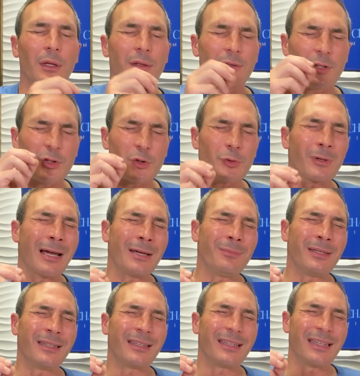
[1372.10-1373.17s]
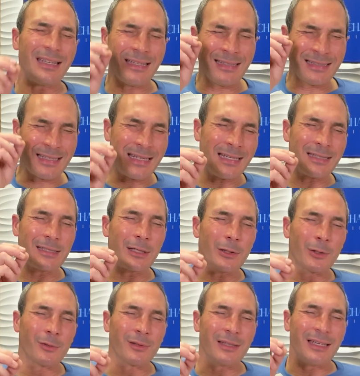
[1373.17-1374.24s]
describing in
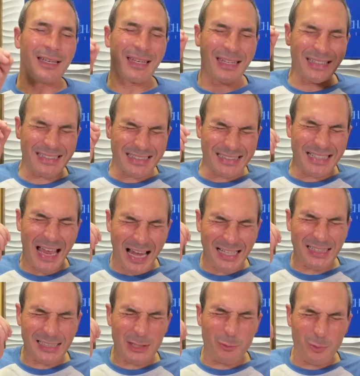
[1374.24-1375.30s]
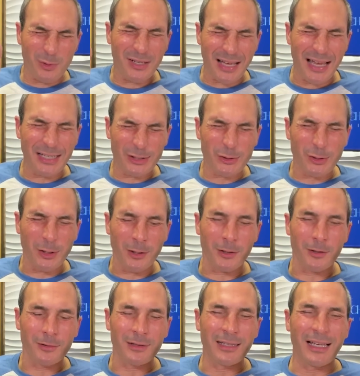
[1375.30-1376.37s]
detail exactly what I
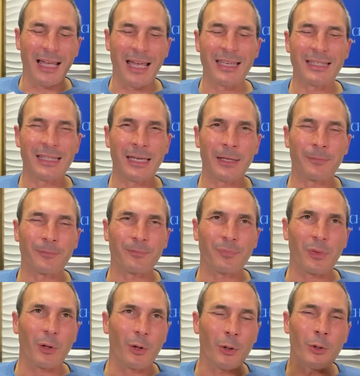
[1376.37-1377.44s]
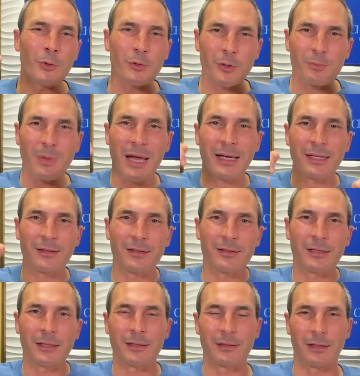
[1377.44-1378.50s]
saw, and yet hers was back in the
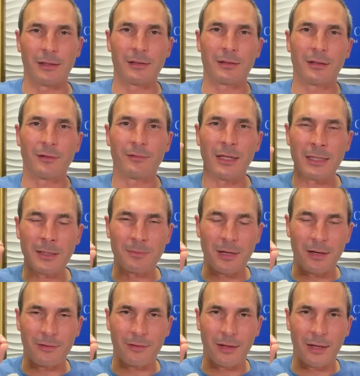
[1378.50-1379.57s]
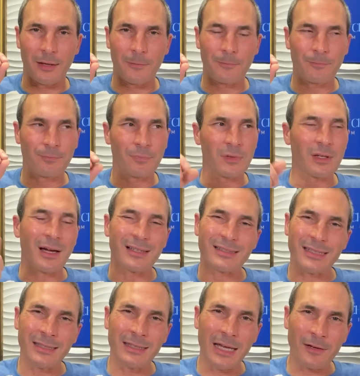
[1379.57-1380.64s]
60s. Think about that. God
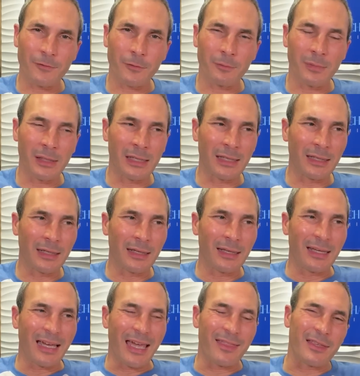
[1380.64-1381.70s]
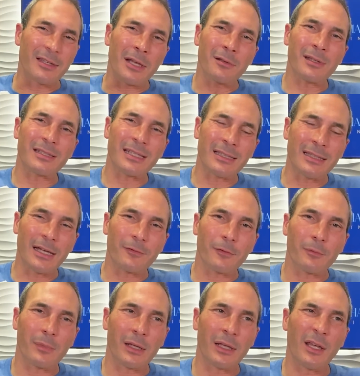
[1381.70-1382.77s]
did that for me, and then not only did that for
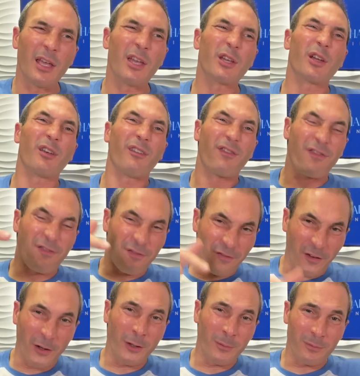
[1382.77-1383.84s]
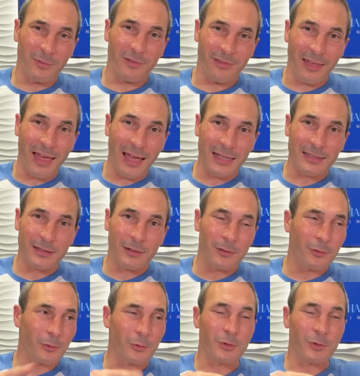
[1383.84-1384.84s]
me, confirmed that through